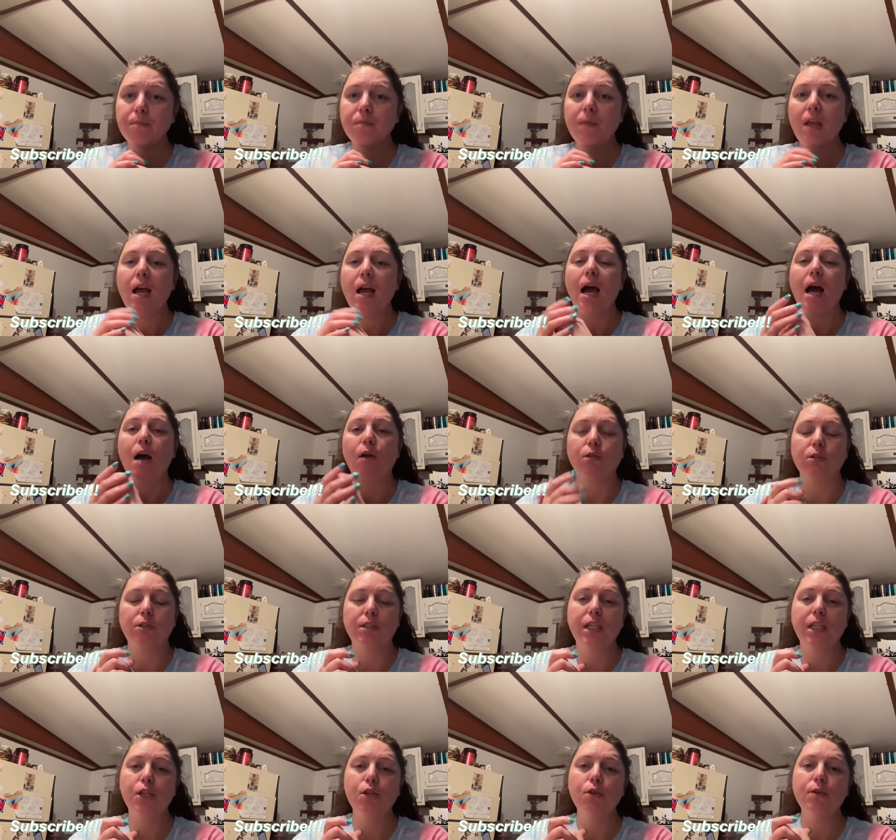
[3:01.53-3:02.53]
I will see
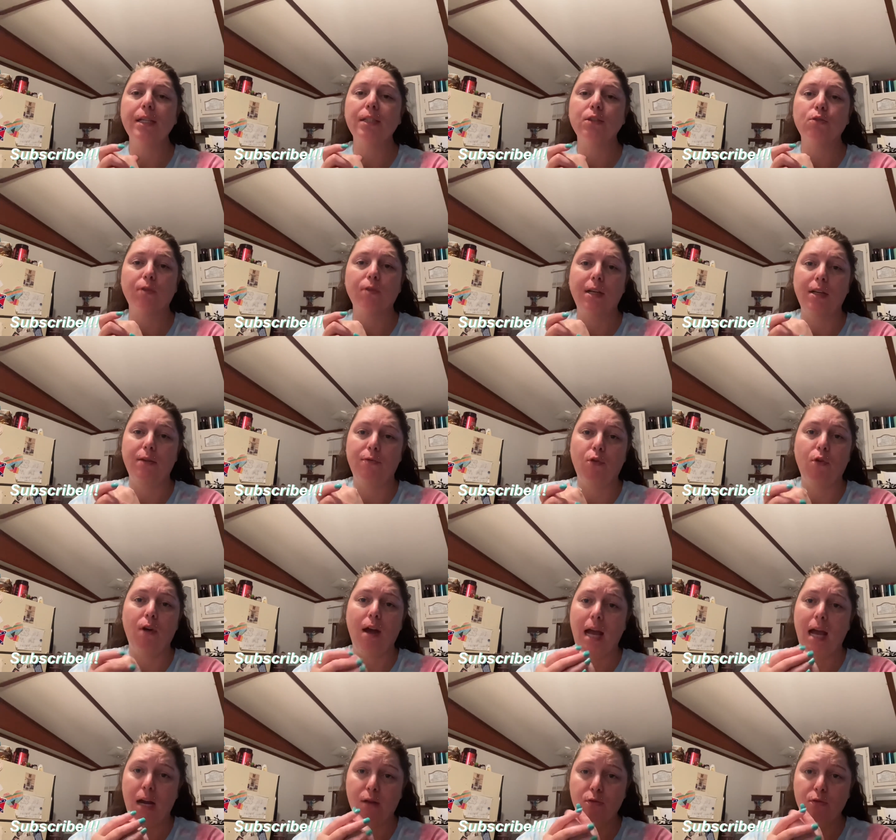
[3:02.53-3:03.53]
you in 24
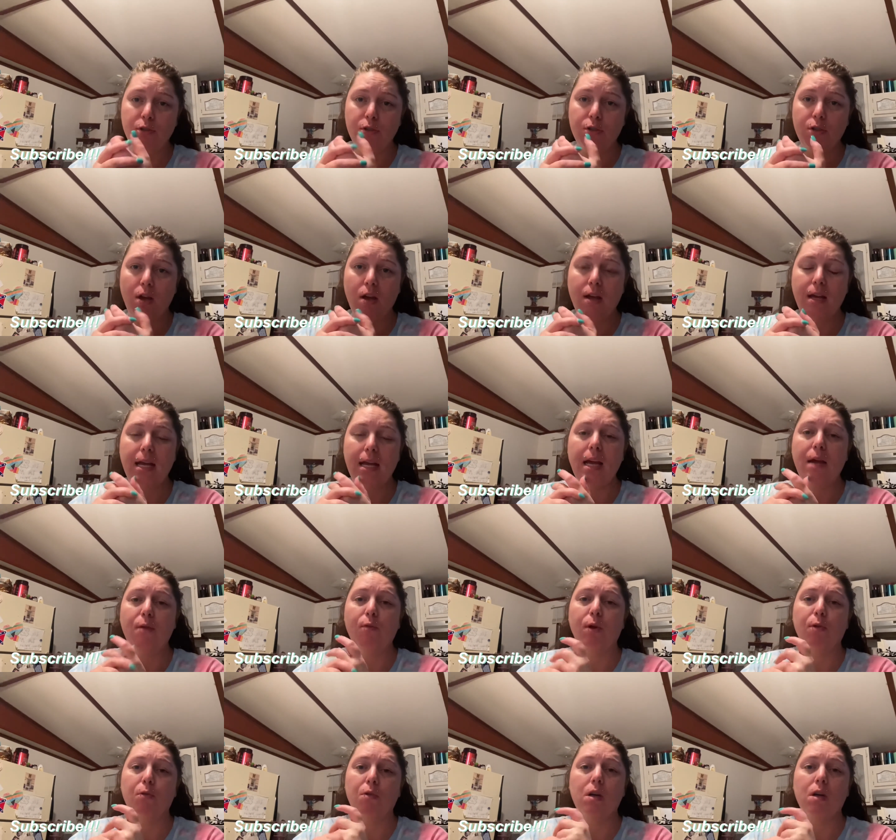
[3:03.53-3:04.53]
hours and
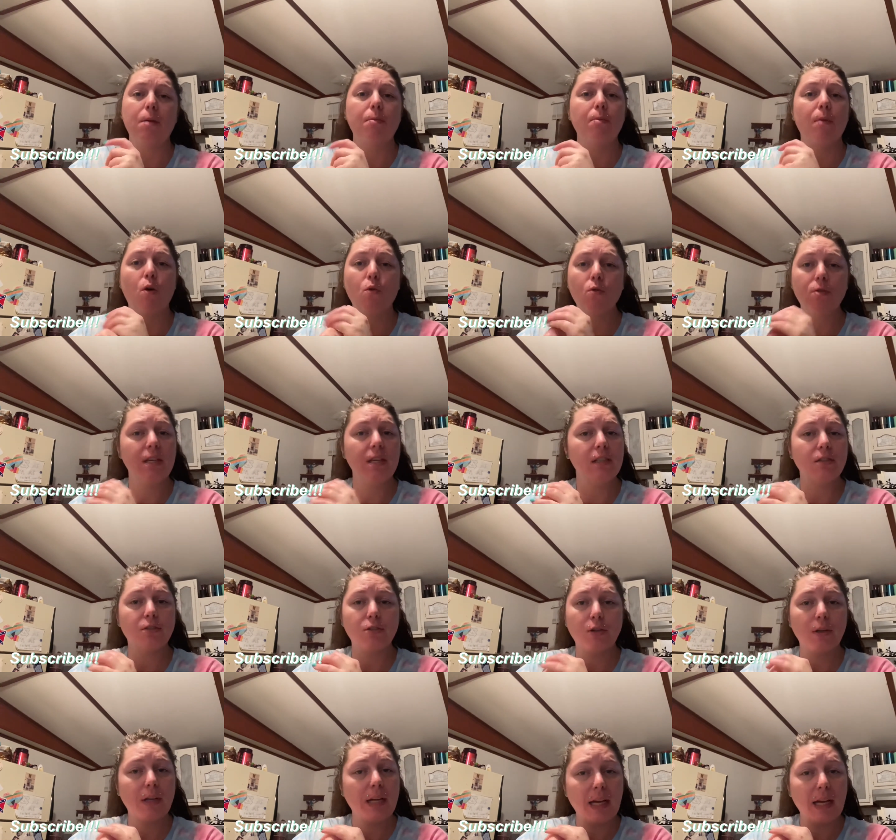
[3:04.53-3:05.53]
we will unmold this
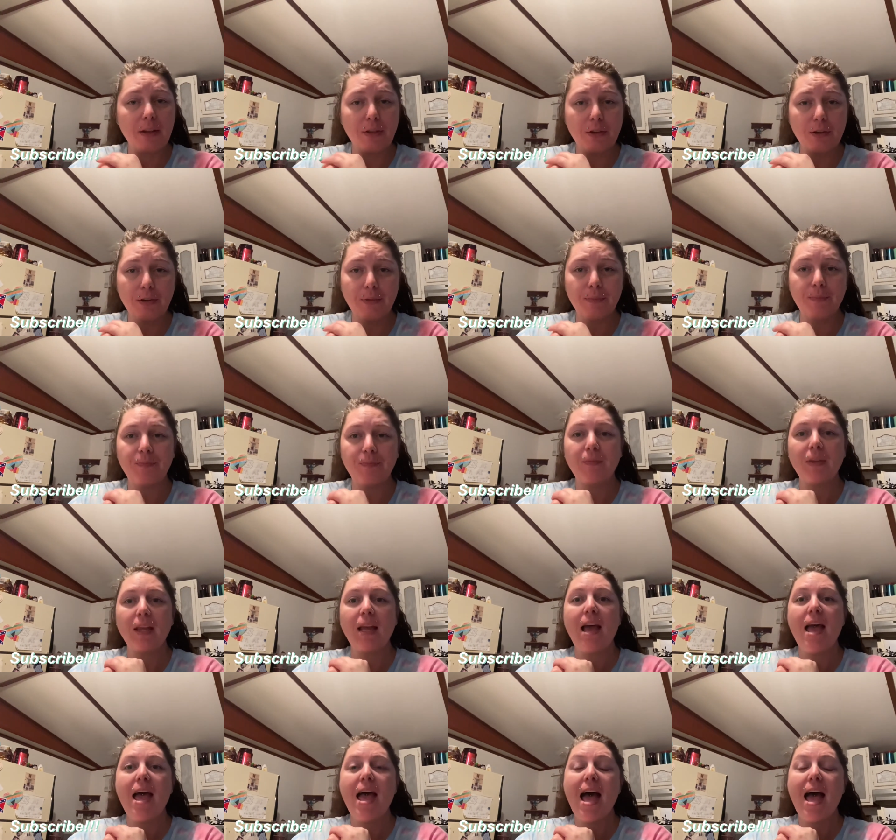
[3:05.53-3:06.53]
together.
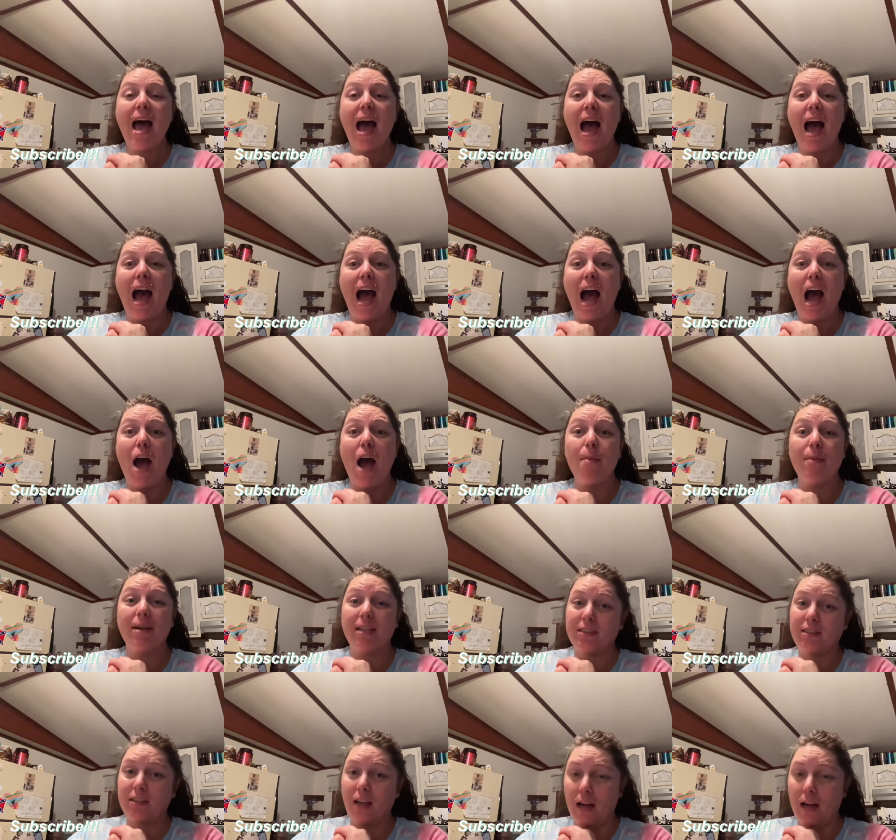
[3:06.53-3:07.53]
I'm
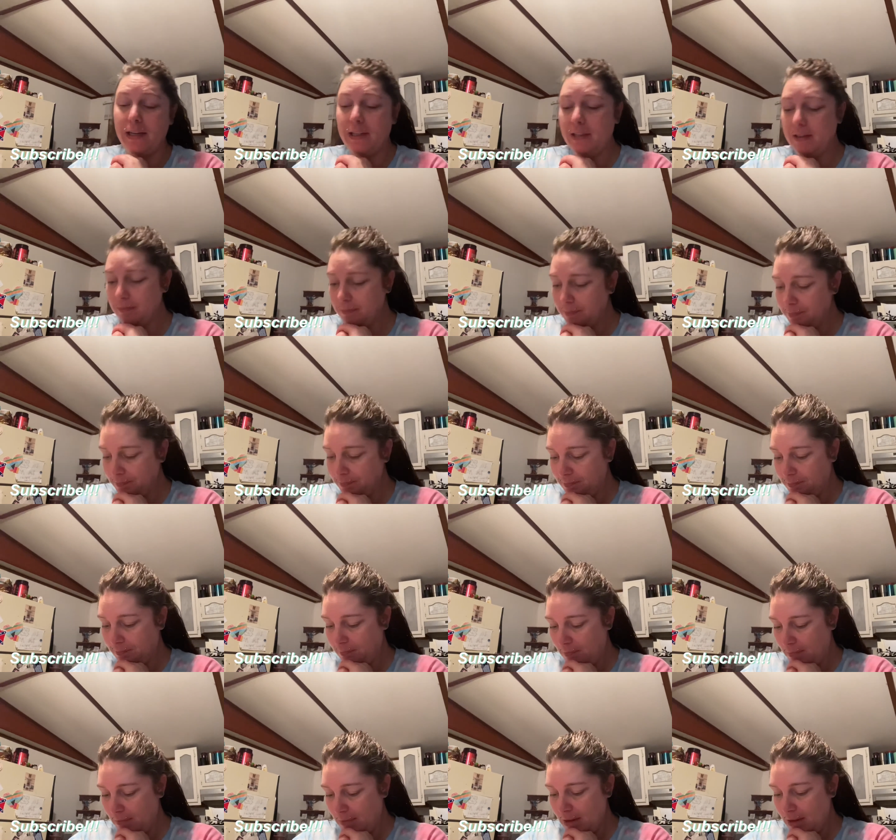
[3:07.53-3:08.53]
excited.
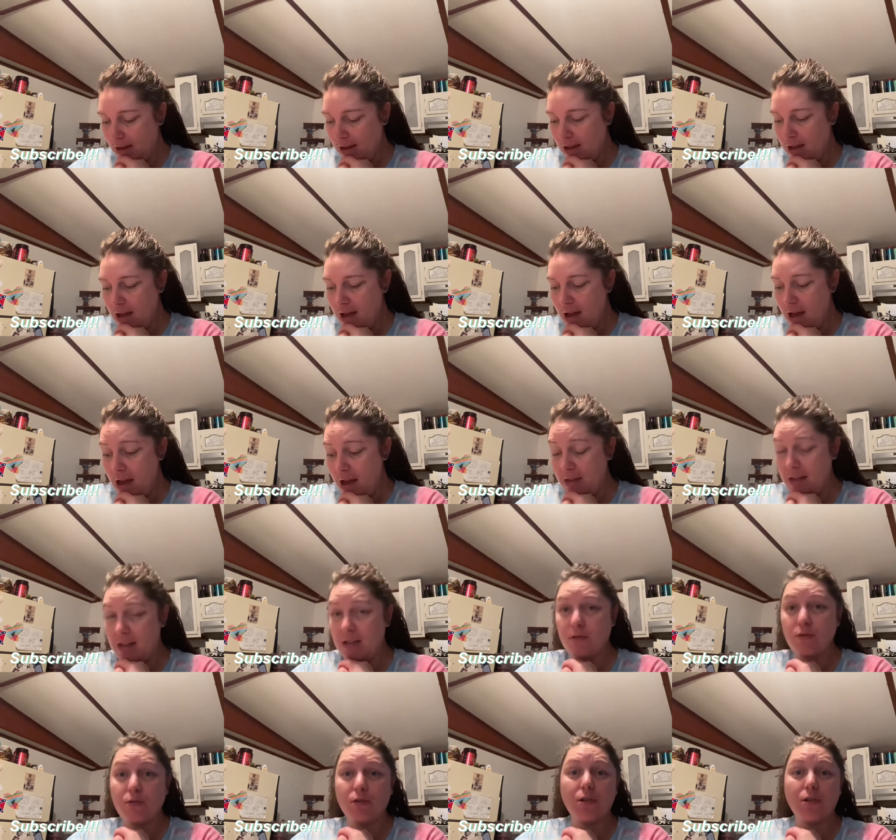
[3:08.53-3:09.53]
I think
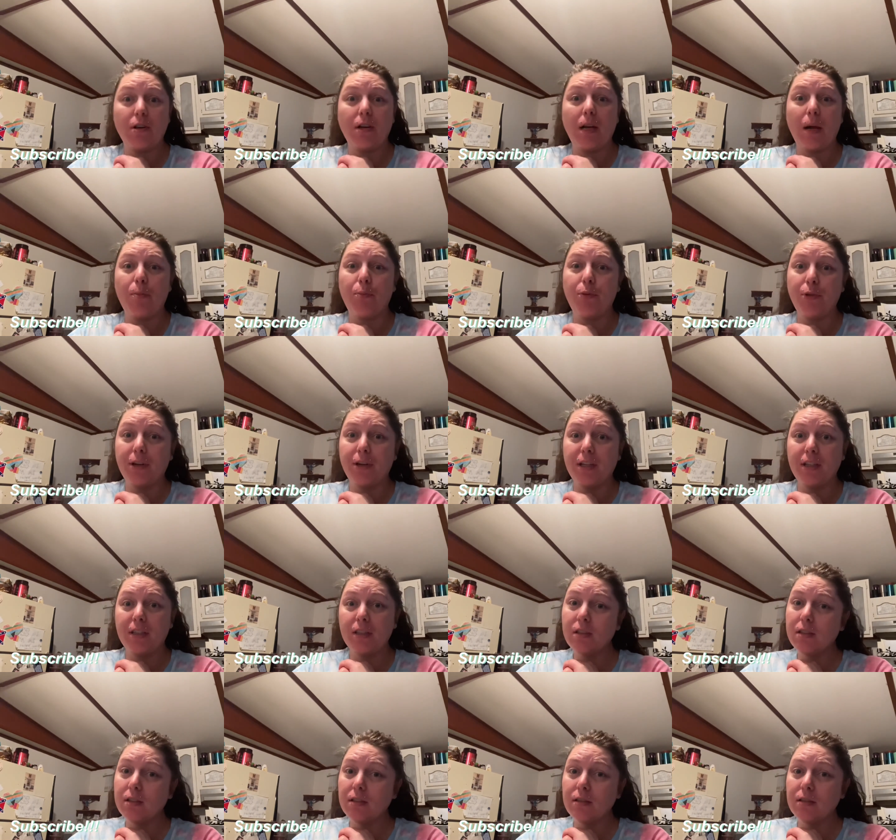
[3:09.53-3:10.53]
it's going to turn out pretty
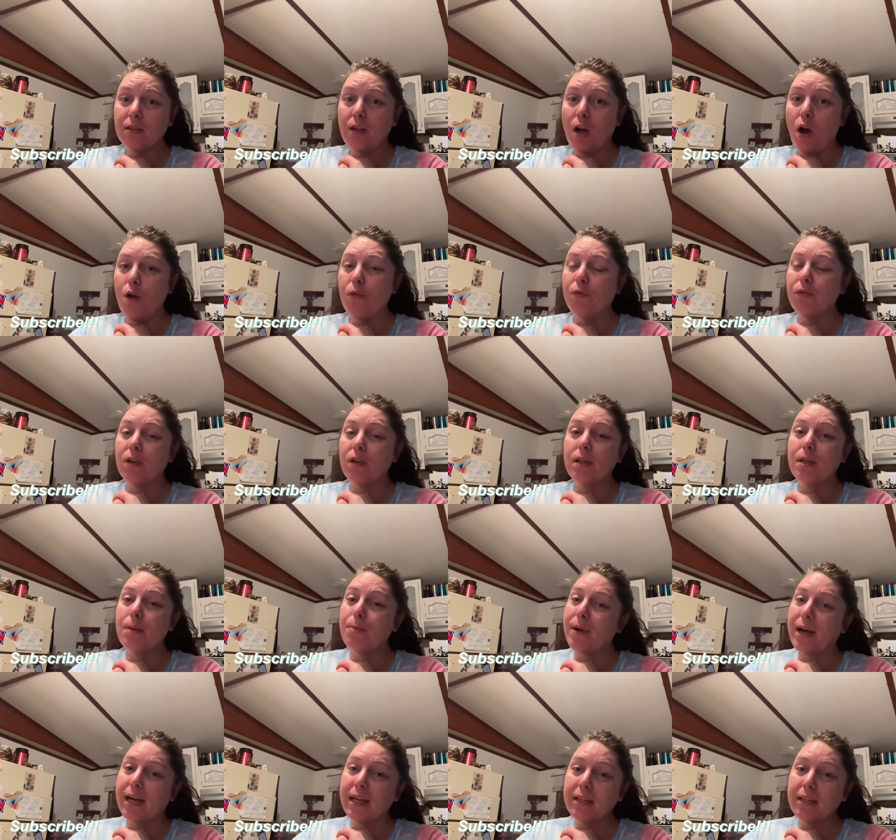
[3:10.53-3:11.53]
good. Hopefully the
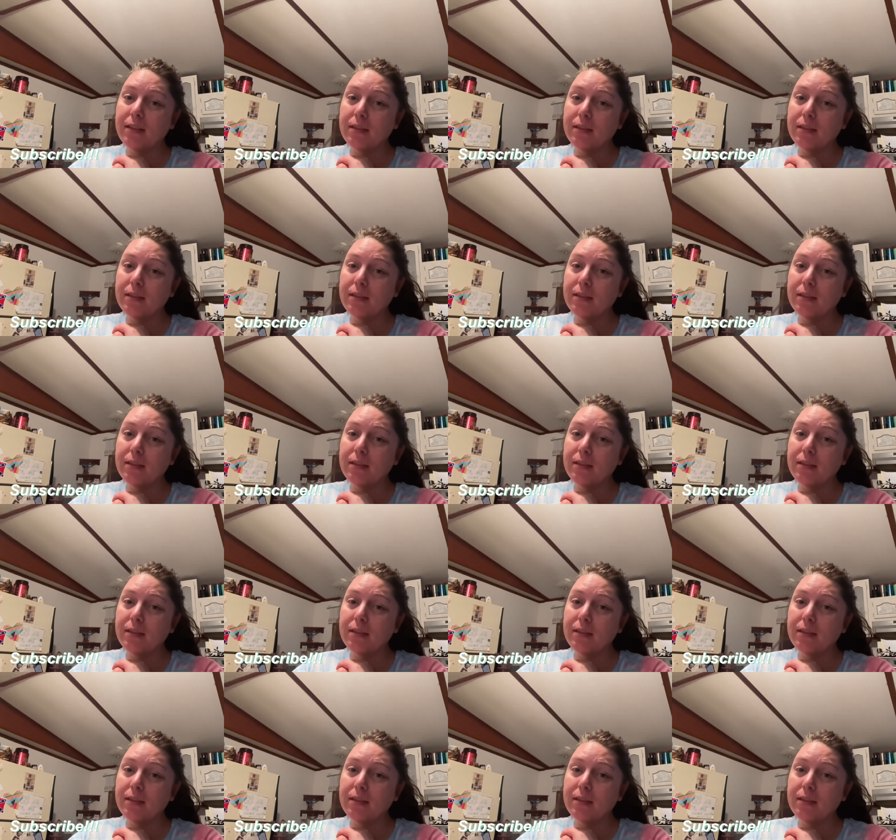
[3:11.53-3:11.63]
paint